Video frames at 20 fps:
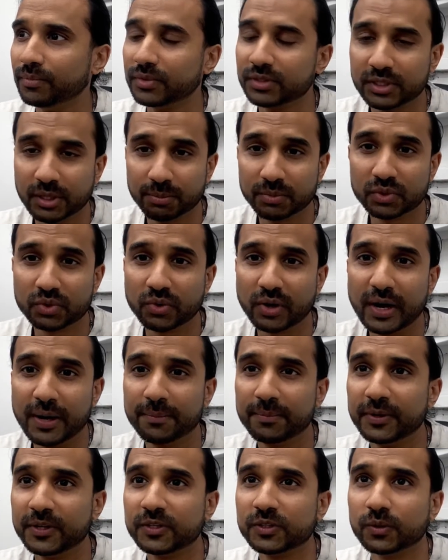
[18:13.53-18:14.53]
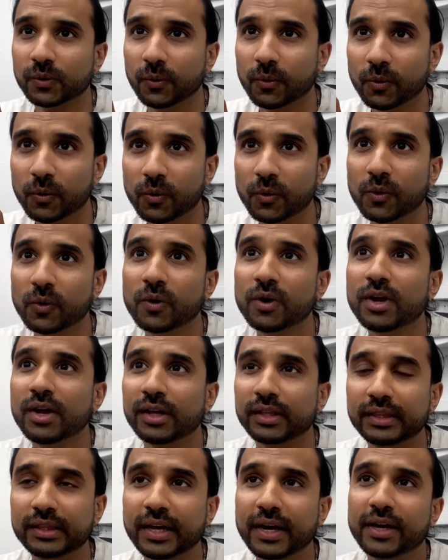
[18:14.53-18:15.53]
subscribers, or
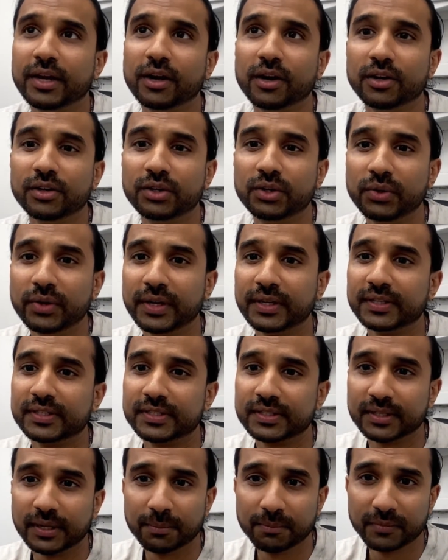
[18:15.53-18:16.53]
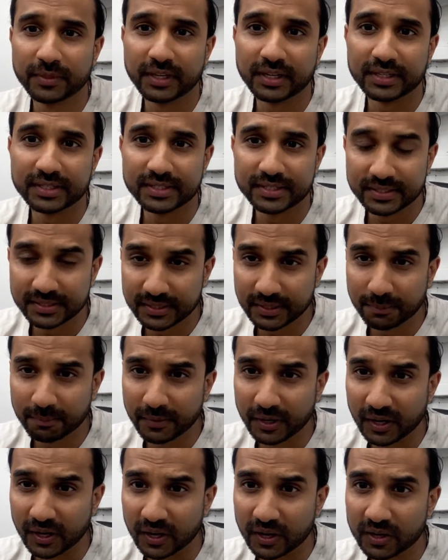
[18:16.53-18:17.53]
they are doing something
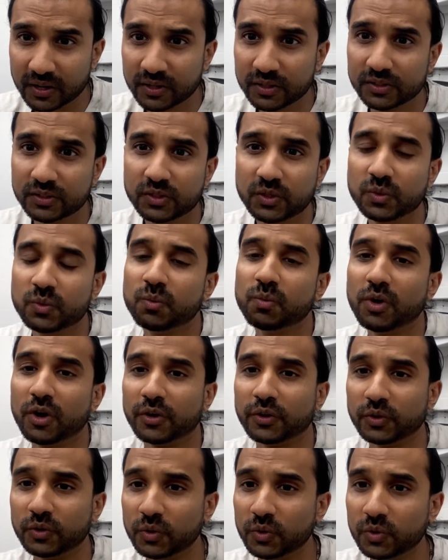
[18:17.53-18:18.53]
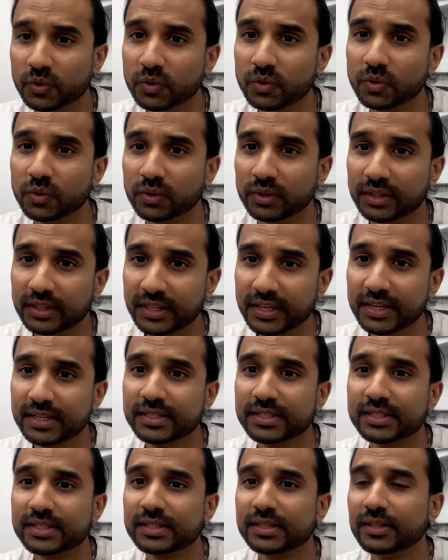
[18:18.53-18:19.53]
similar to what you do,
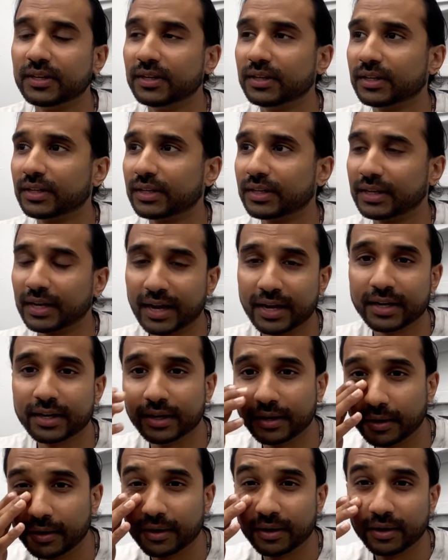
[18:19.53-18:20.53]
this can